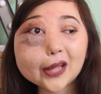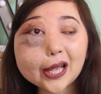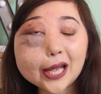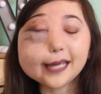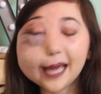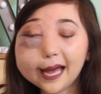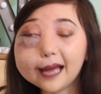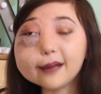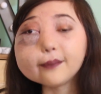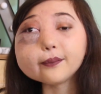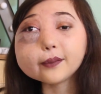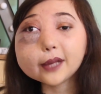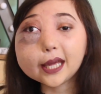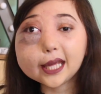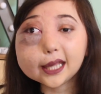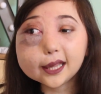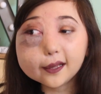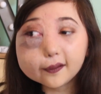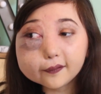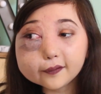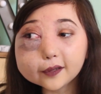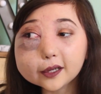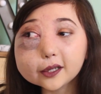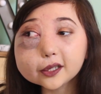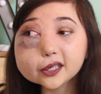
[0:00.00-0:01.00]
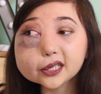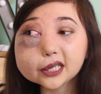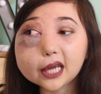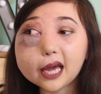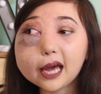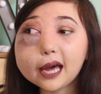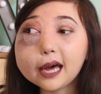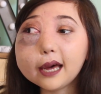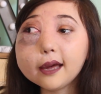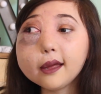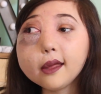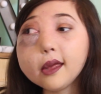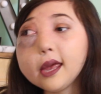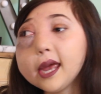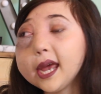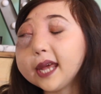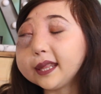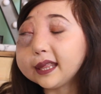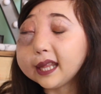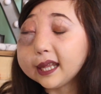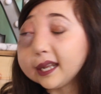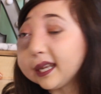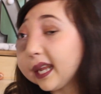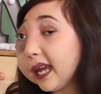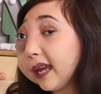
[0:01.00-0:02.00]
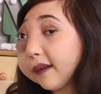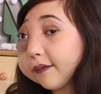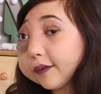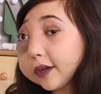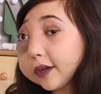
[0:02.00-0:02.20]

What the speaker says: Yeah, in the future, in the near